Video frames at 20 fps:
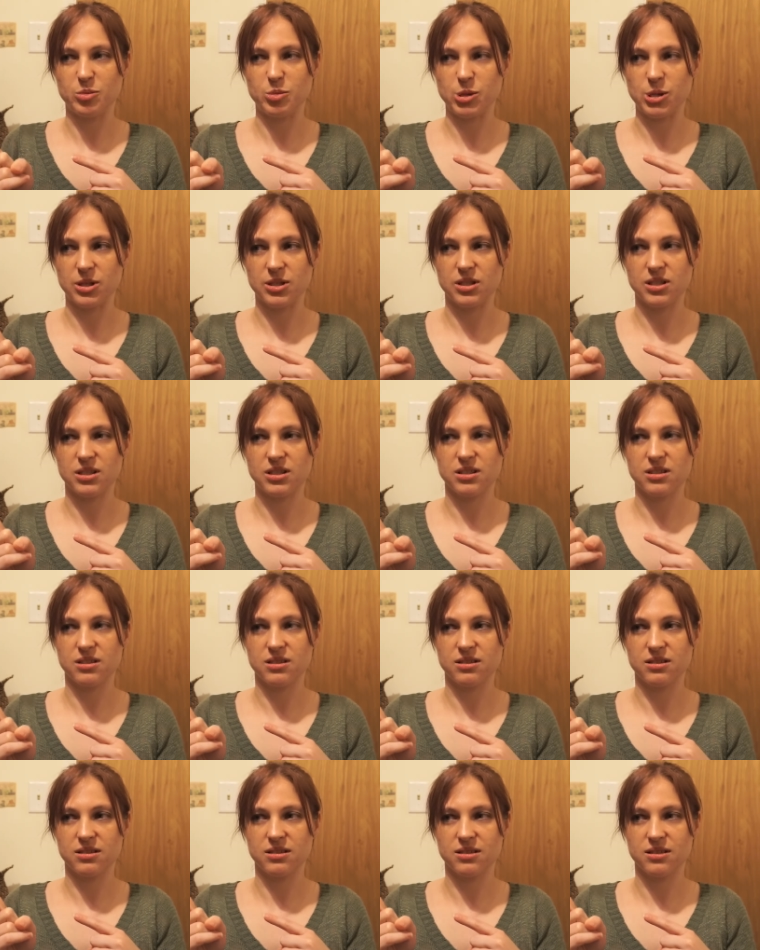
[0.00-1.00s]
books
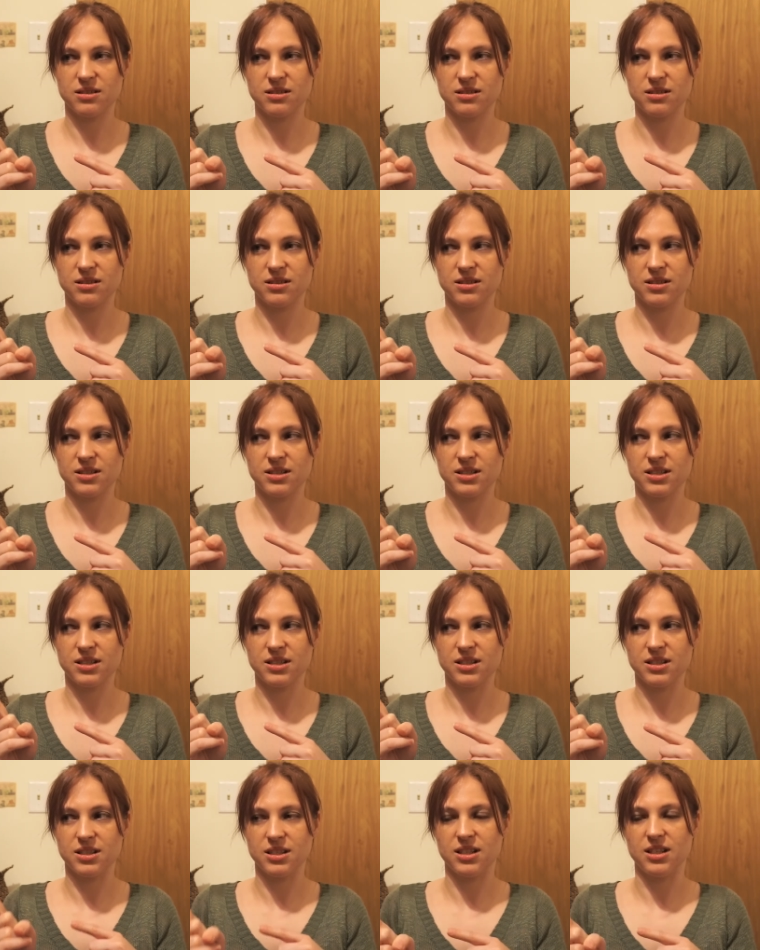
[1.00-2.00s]

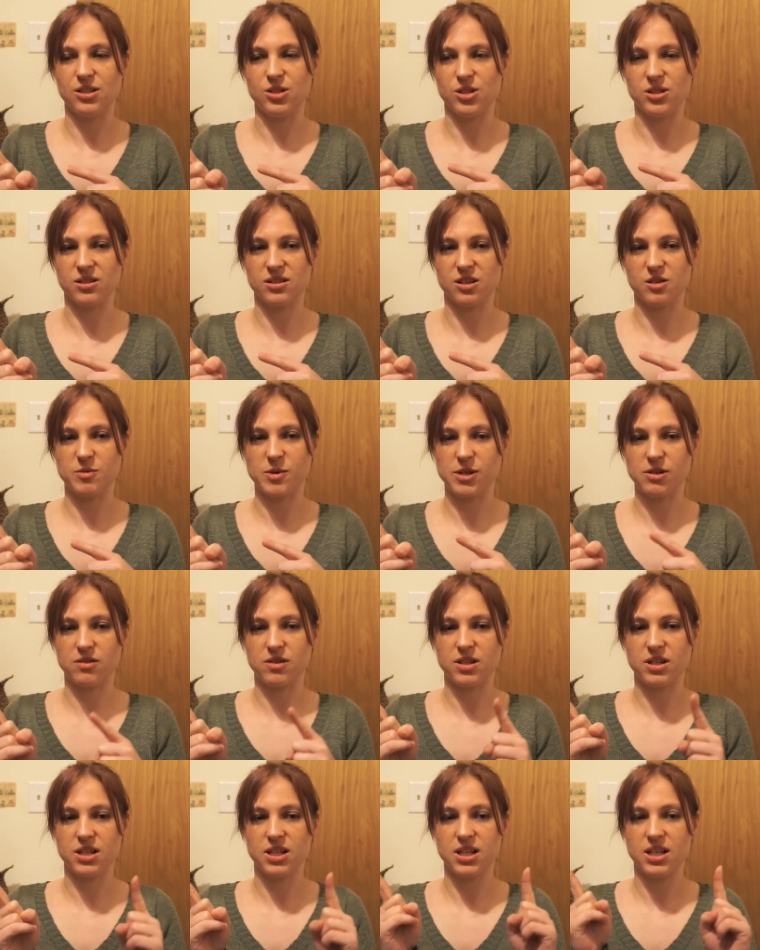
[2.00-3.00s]
that had just come out,